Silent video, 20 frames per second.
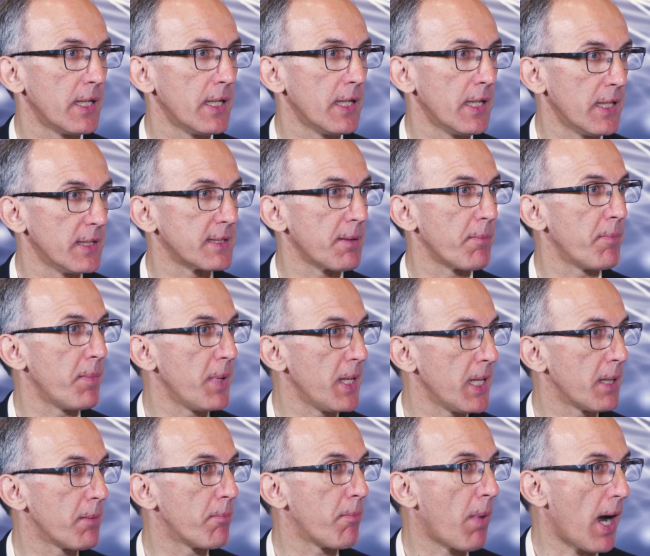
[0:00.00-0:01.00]
is a
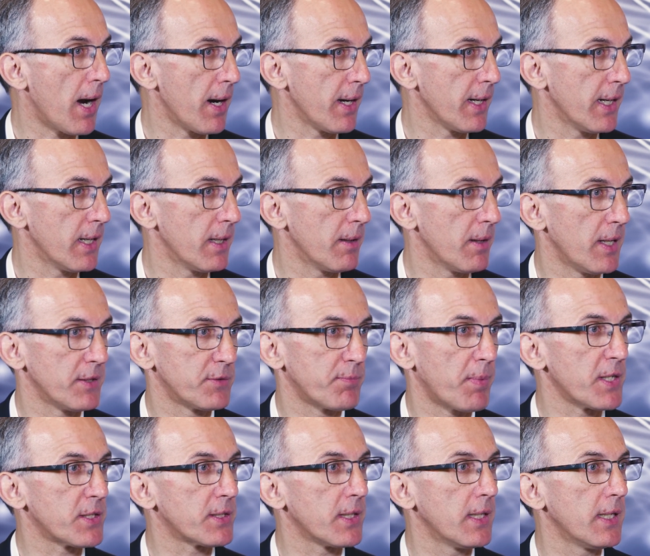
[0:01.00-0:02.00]
big barrier,
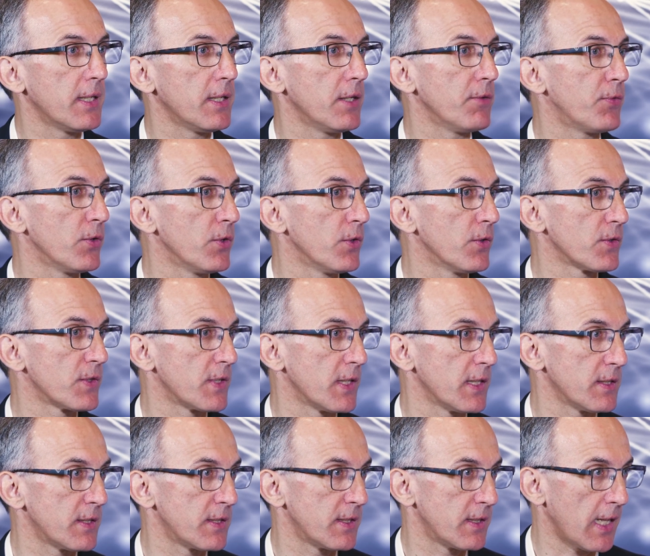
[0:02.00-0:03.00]
especially if you use
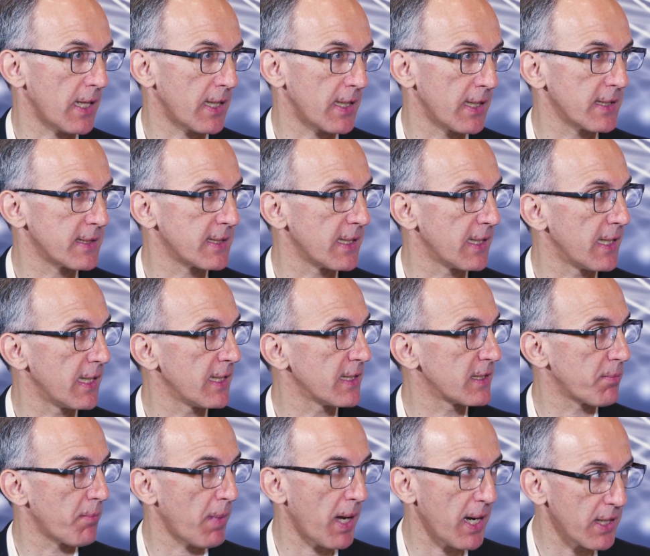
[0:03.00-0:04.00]
these techniques in
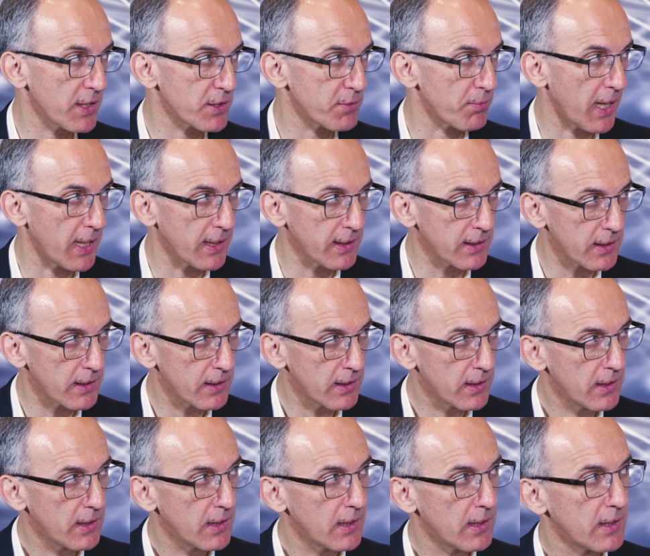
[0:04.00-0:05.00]
risk management
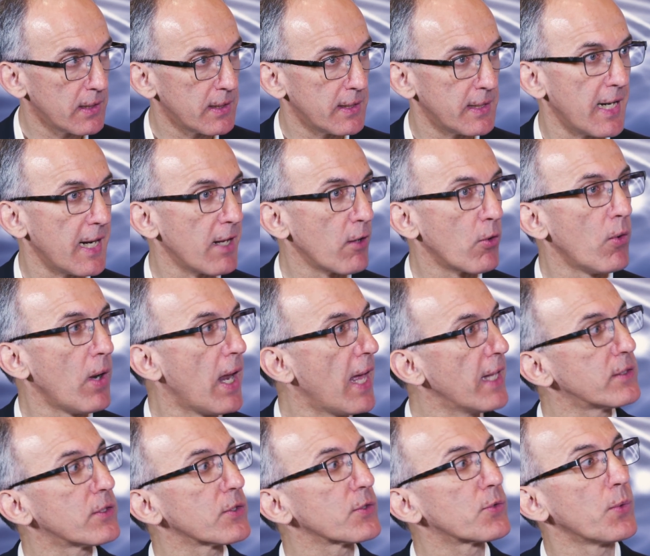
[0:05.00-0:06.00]
the
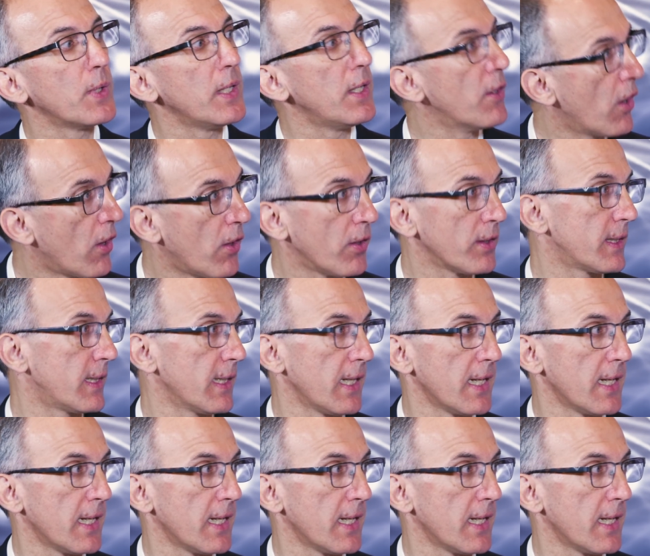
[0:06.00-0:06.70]
regulators will not